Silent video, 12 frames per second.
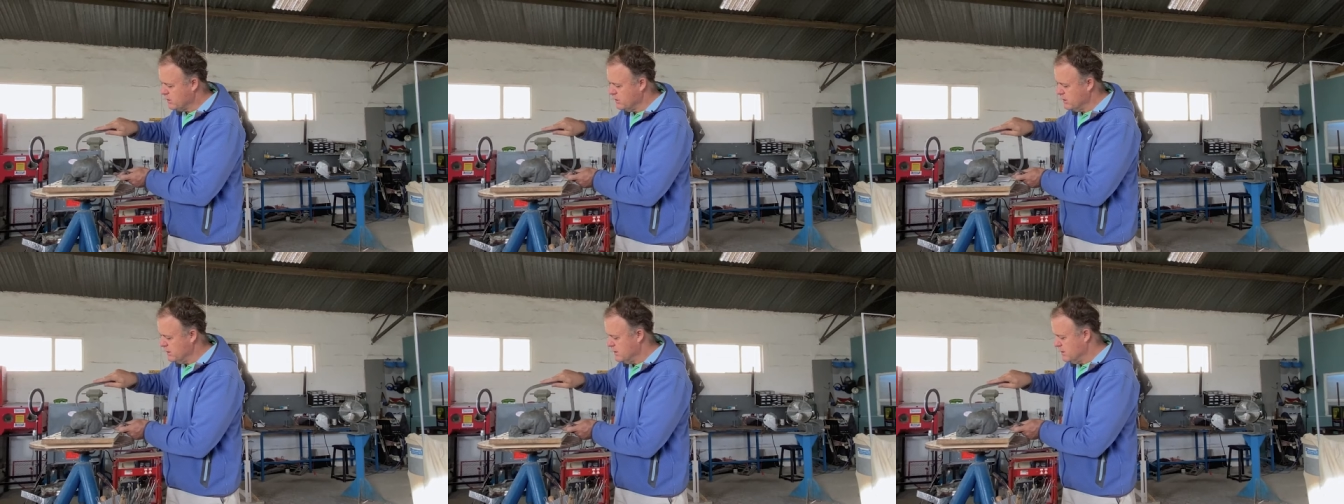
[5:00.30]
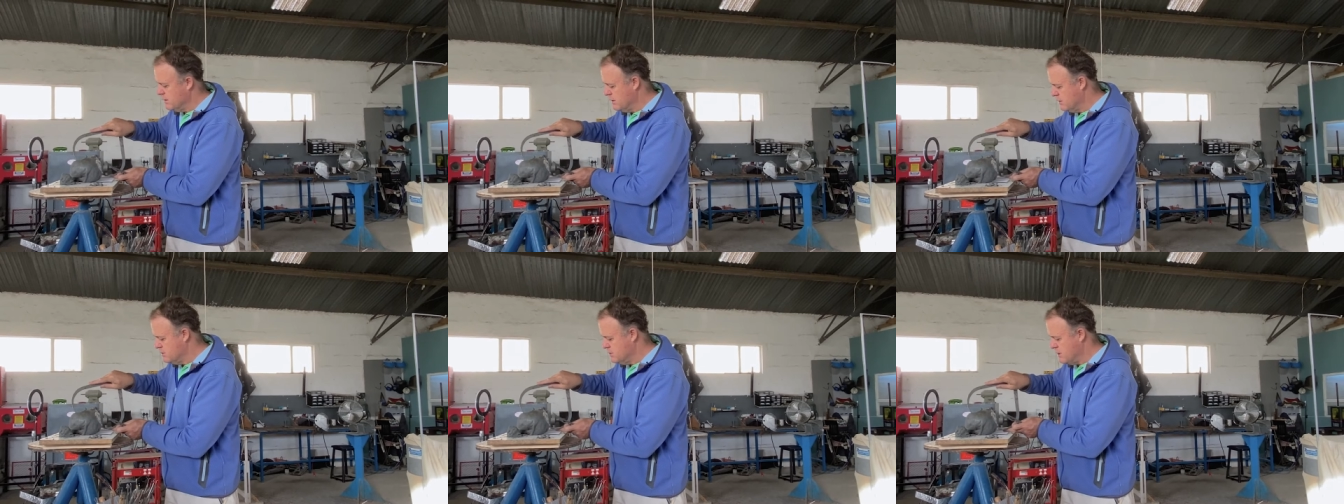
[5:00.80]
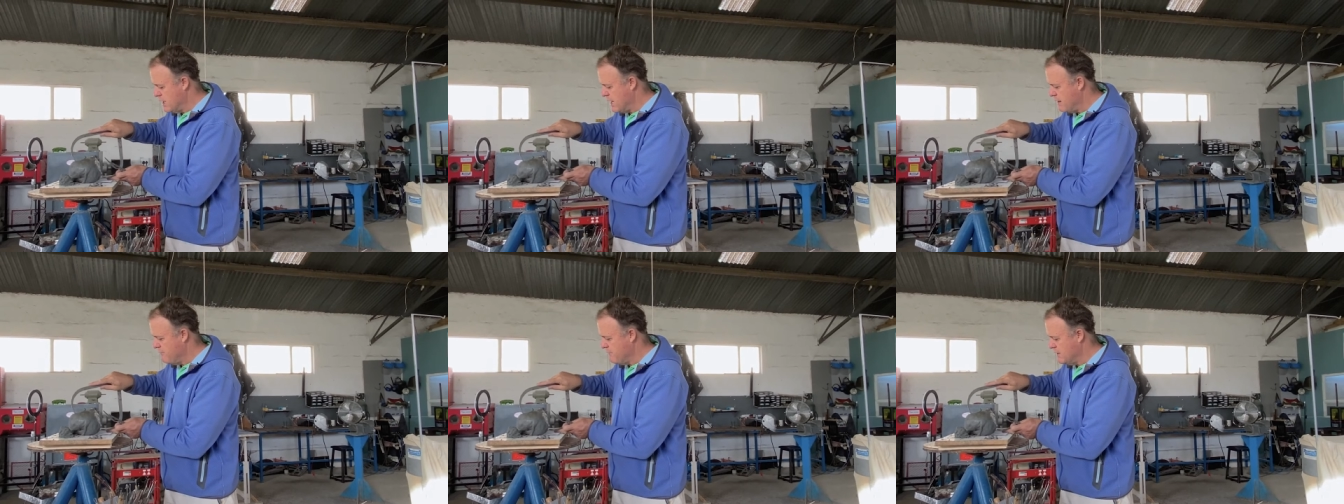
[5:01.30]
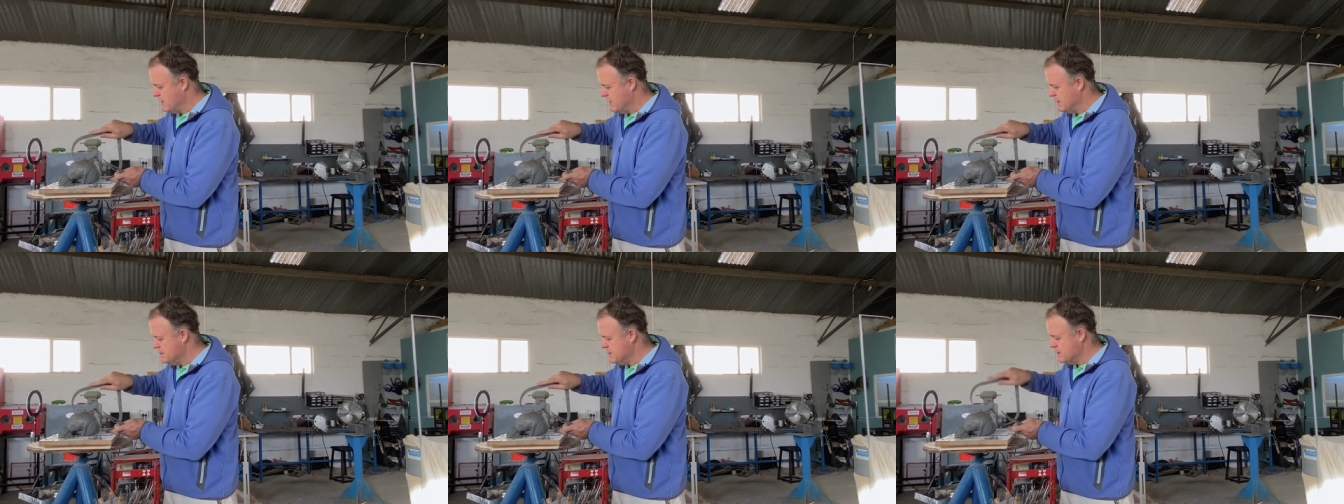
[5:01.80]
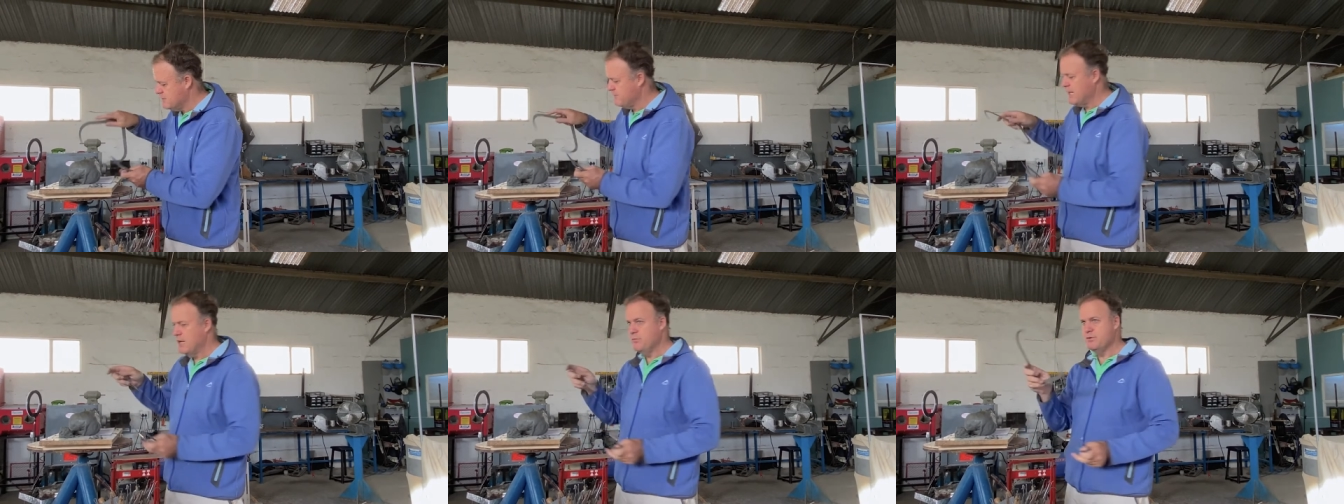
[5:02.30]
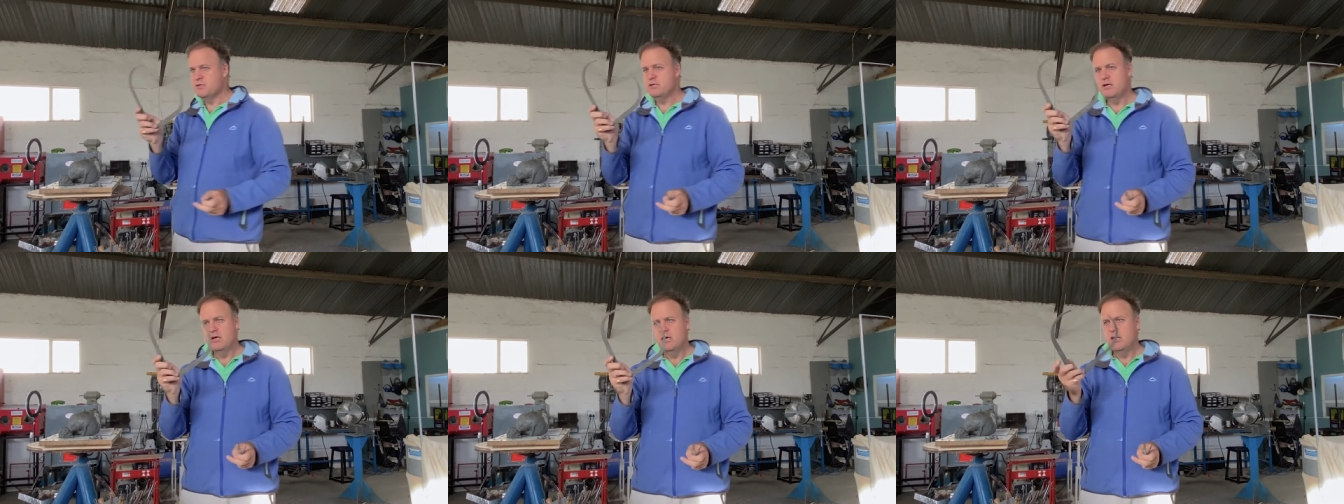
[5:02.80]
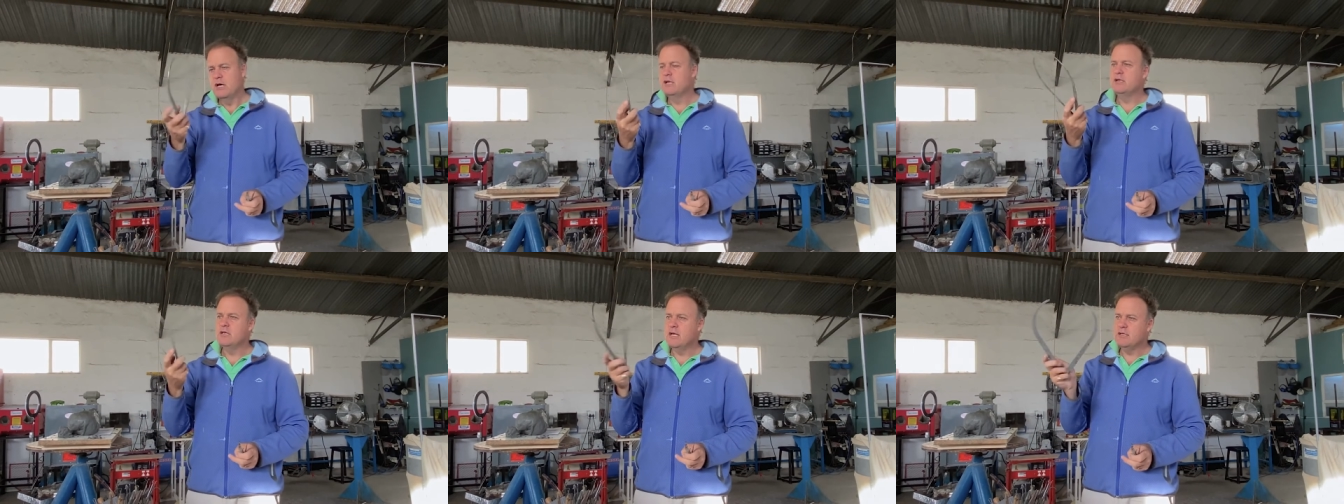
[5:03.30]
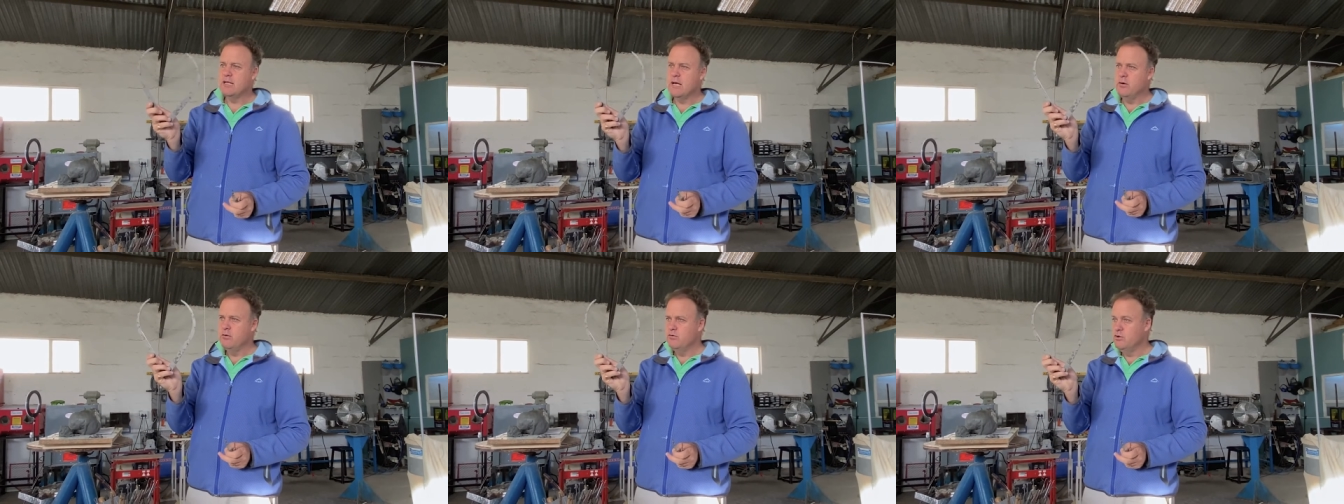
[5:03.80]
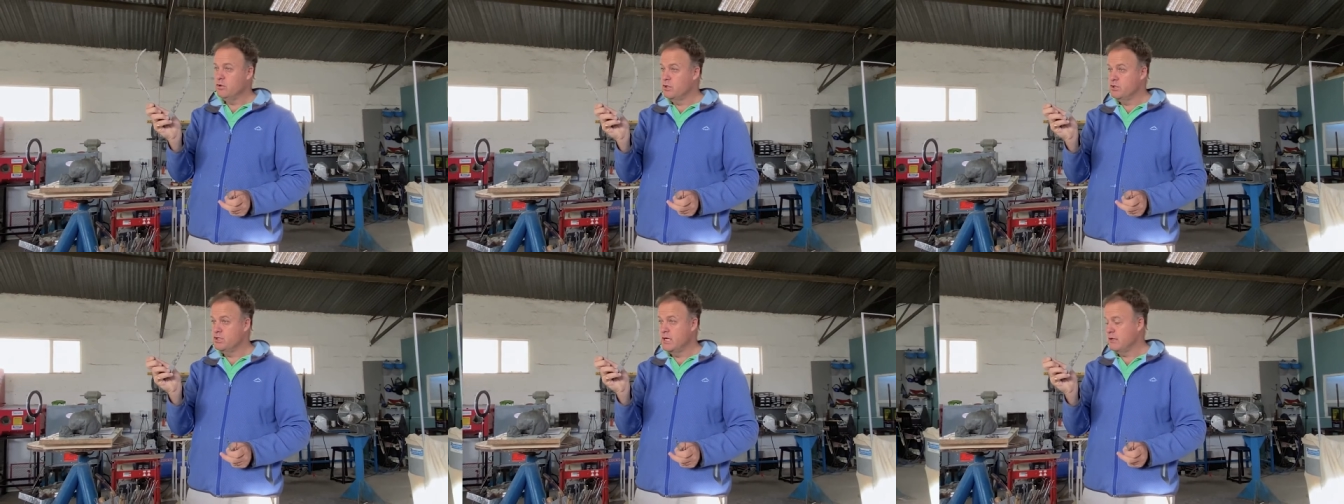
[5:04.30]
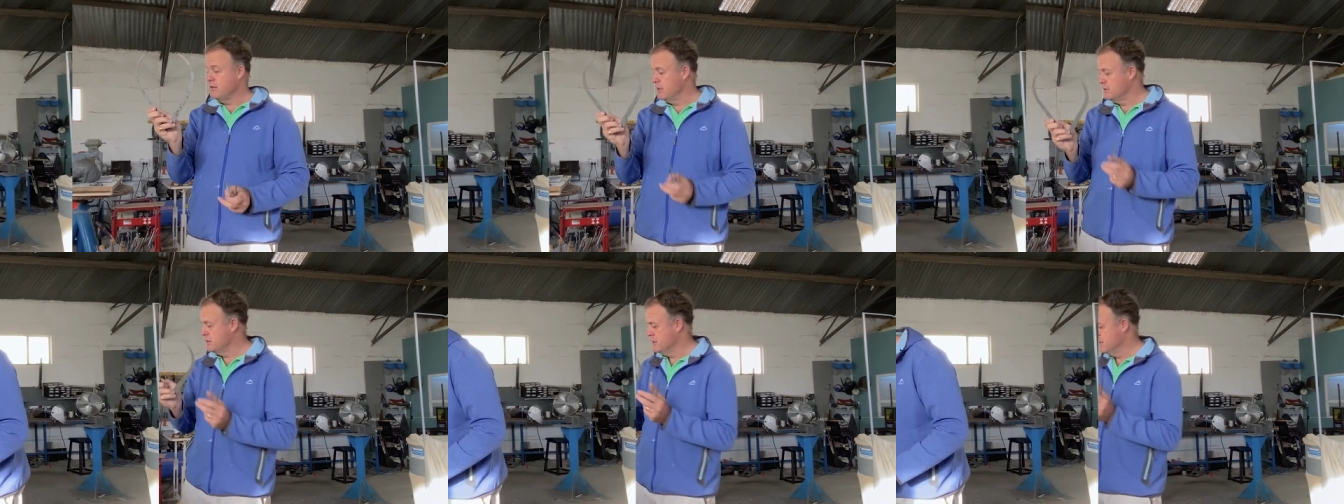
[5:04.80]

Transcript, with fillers: good to have a set of calipers. And in that though you can check things.